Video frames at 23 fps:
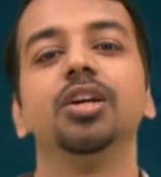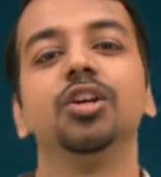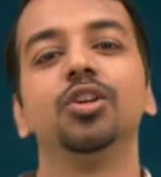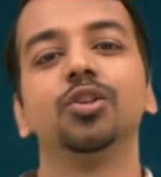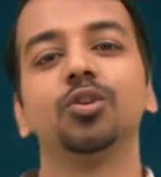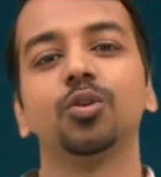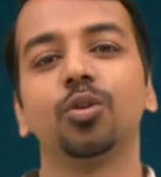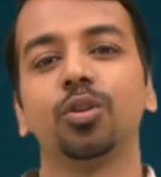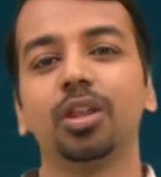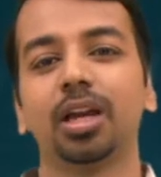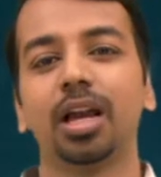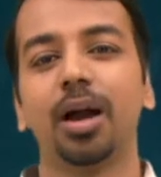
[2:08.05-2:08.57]

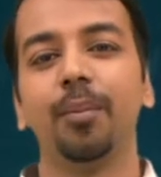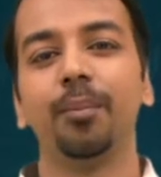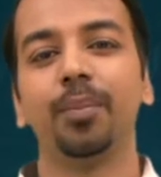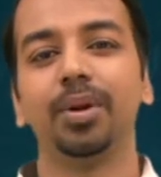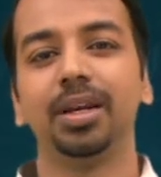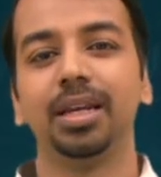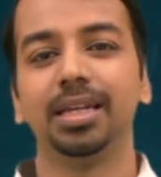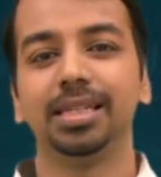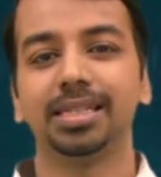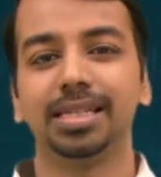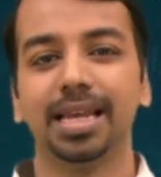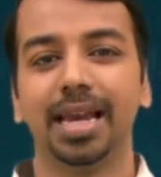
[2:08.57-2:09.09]
So the
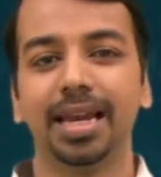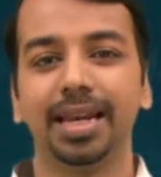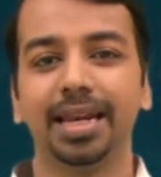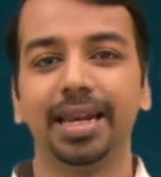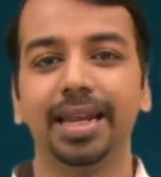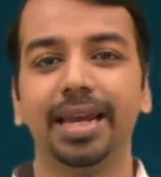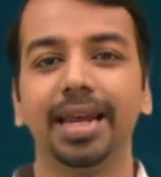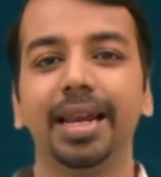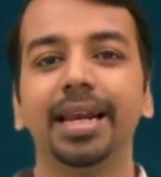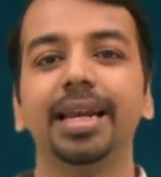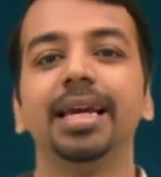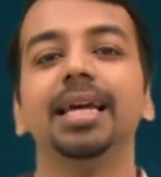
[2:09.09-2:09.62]
company
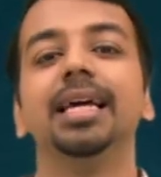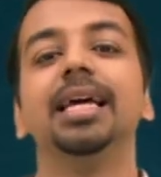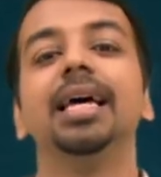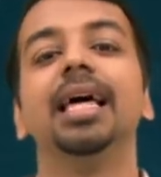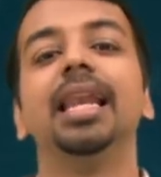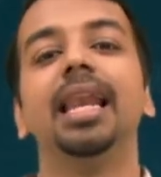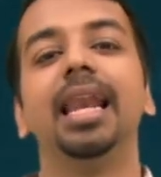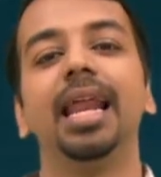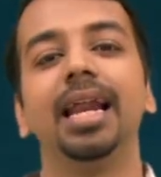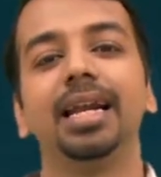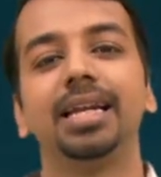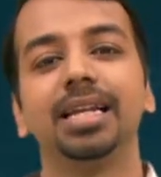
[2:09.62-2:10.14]
decided,
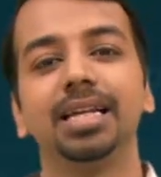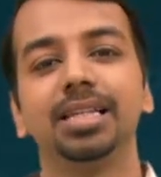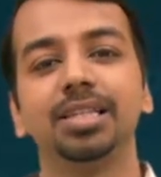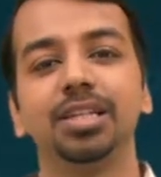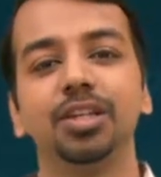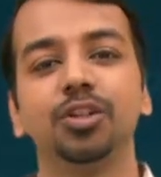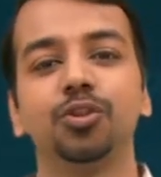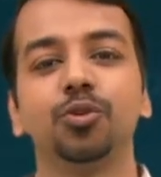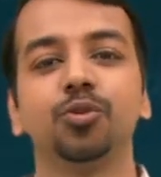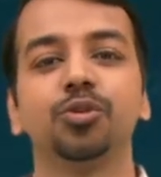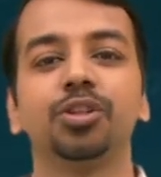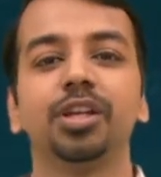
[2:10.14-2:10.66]
let us
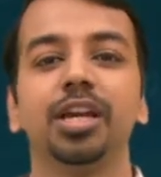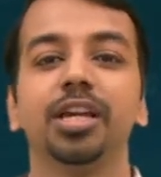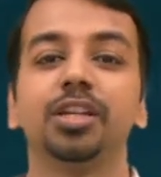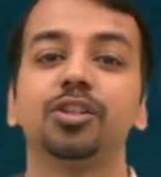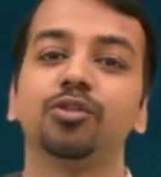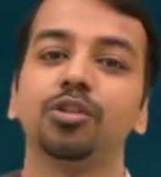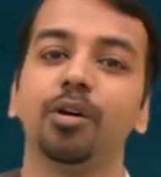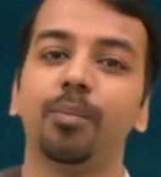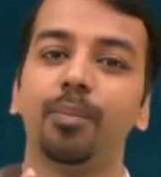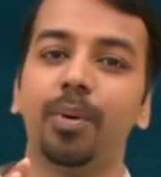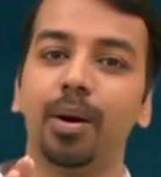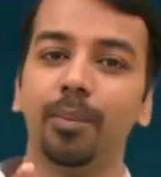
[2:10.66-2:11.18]
issue shares
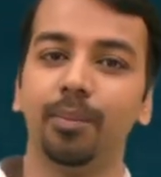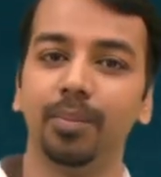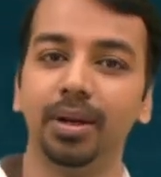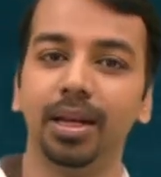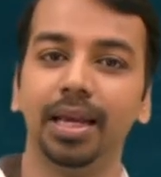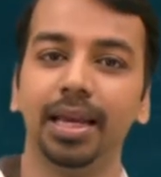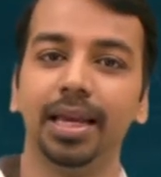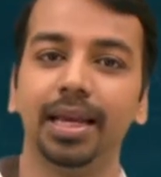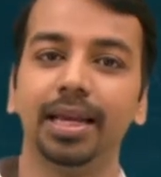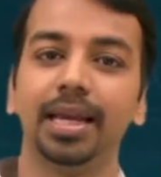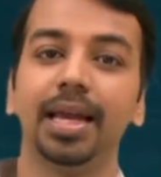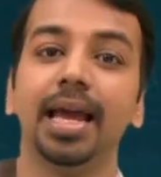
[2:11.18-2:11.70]
to the
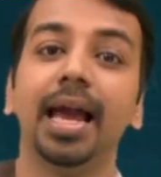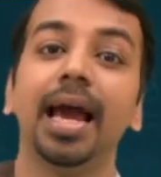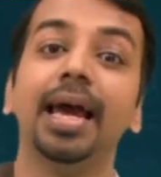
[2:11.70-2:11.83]
public